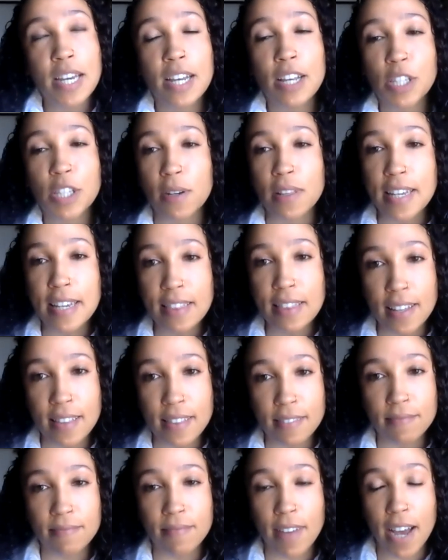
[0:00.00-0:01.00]
So I think that
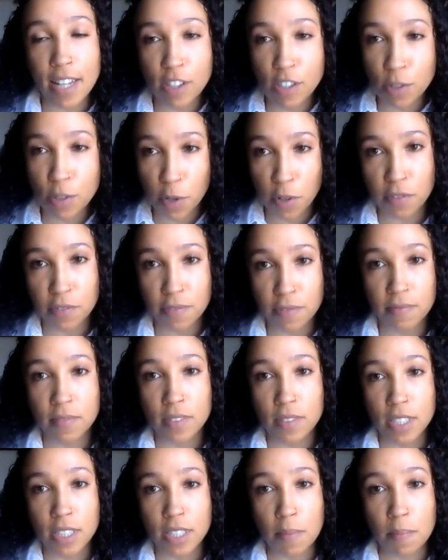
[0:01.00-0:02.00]
that's sort of
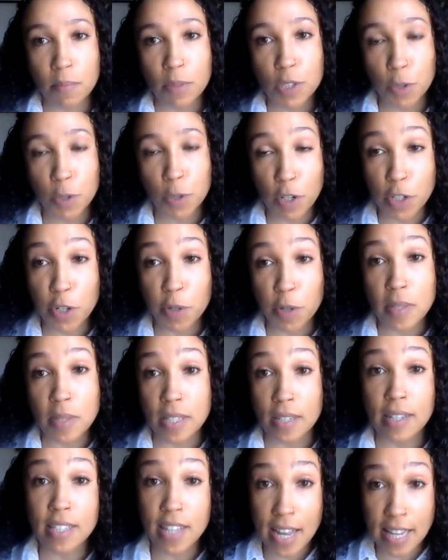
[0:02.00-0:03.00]
some short-term
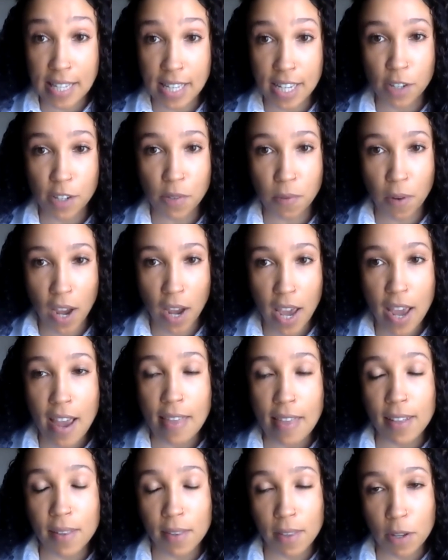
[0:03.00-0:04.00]
successes, right?
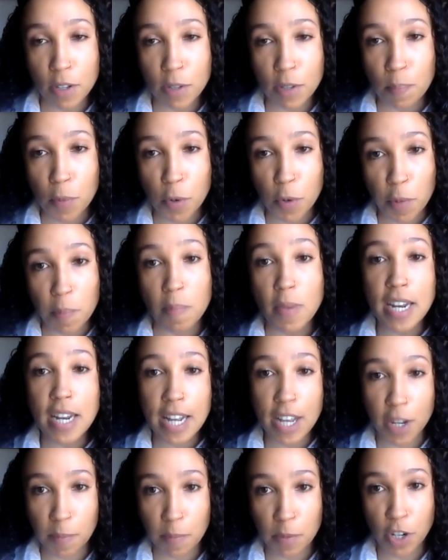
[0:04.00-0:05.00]
And in this more
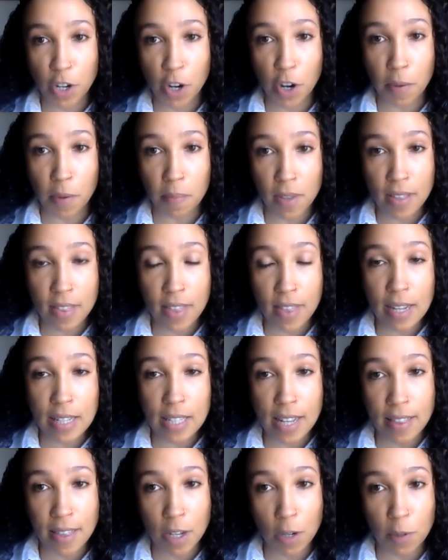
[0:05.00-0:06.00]
medium term, the things
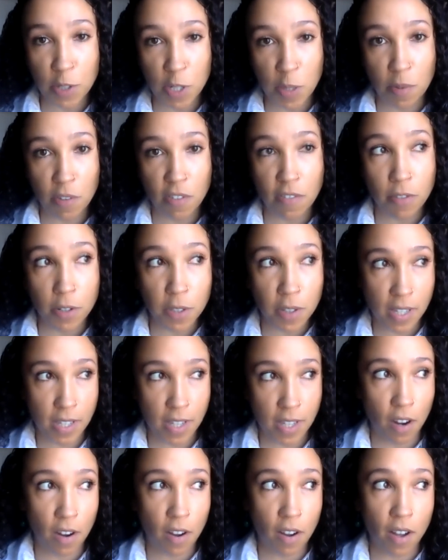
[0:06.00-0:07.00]
I think we should be
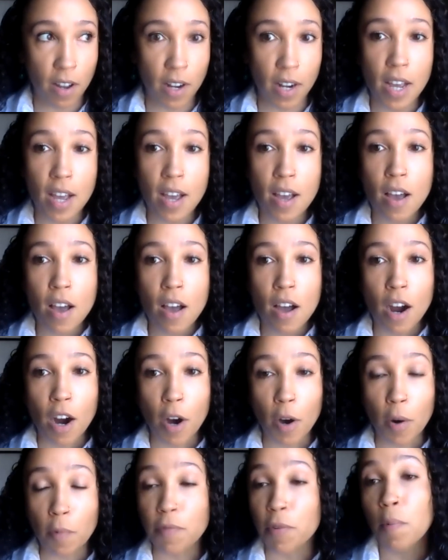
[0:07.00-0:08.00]
focusing on
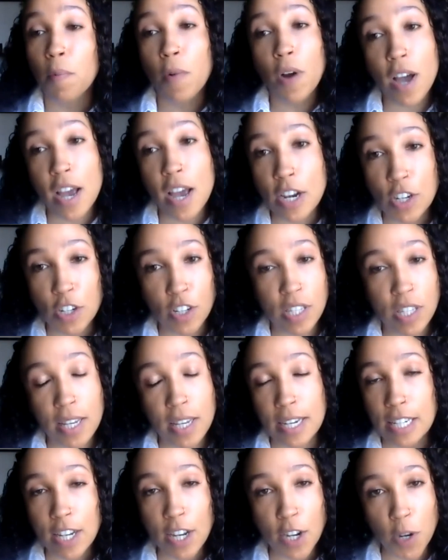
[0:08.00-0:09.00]
are, for one, just
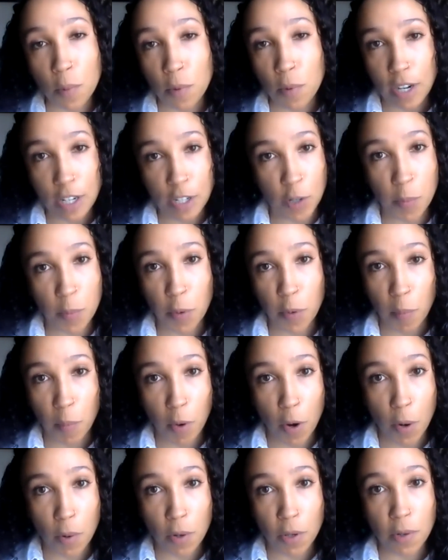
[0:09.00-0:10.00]
continuing to
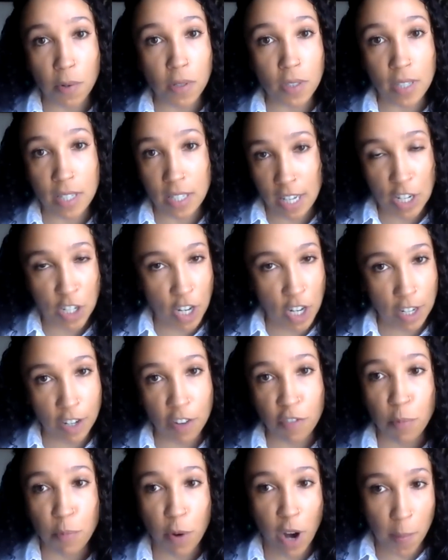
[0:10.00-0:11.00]
promote utilization
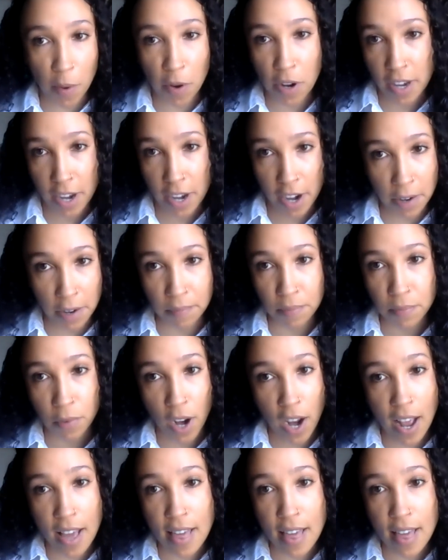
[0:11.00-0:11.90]
of primary care, right?